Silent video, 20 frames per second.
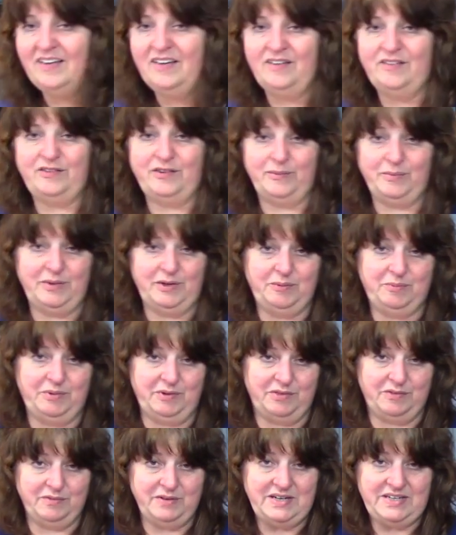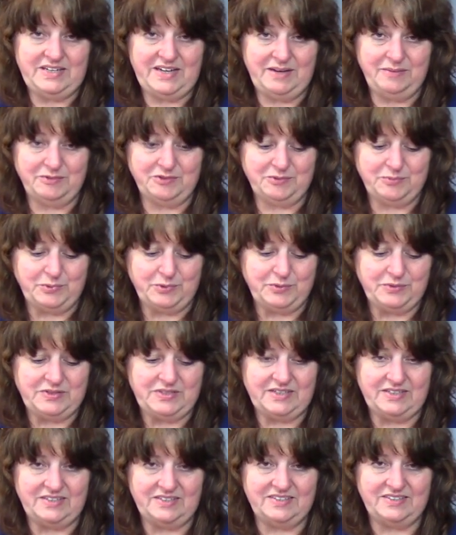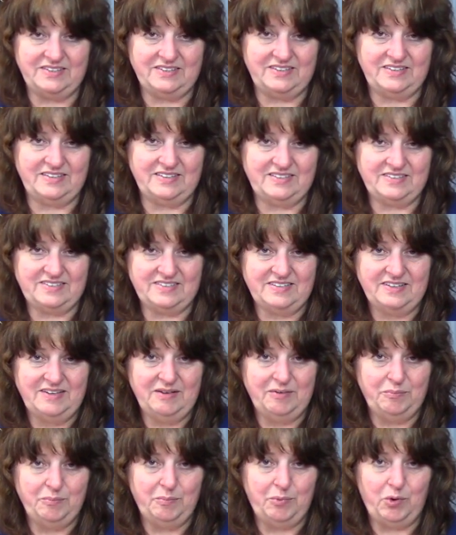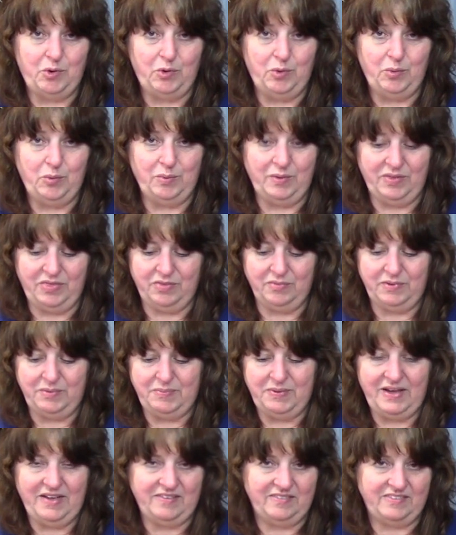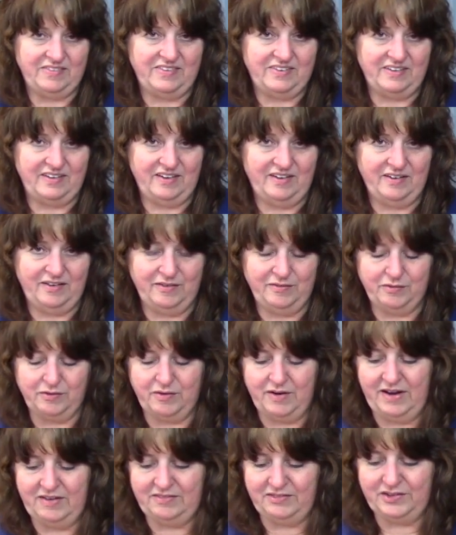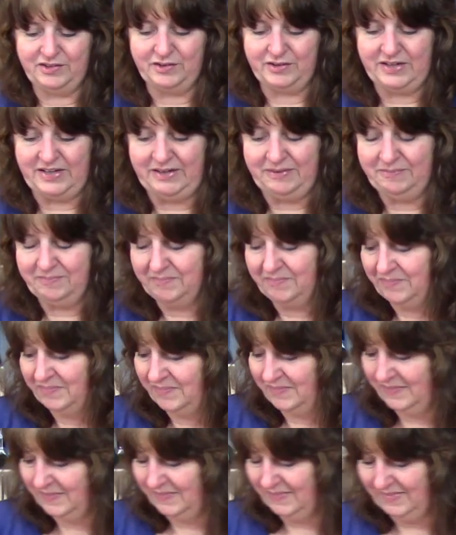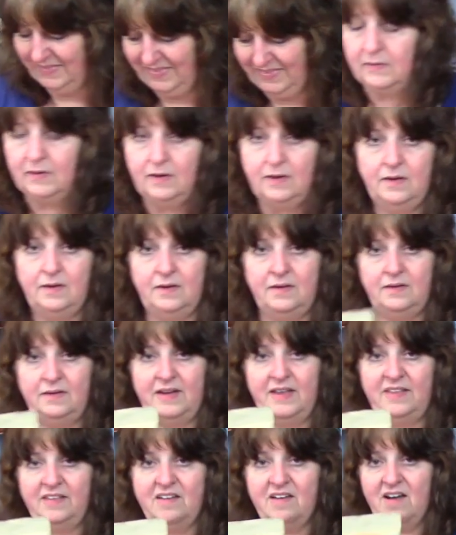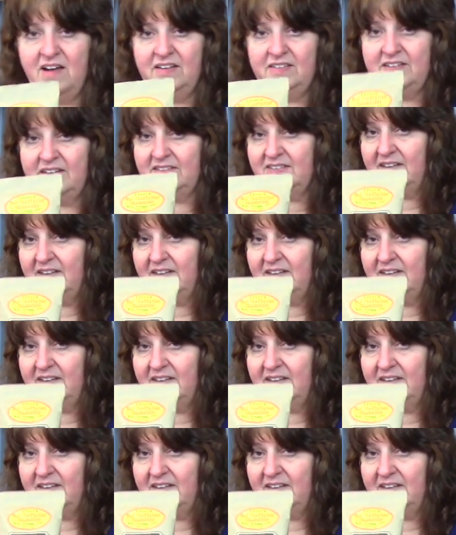So I'm going to put 3 tablespoons into this bowl with 3 pounds of ground turkey. Now the contents,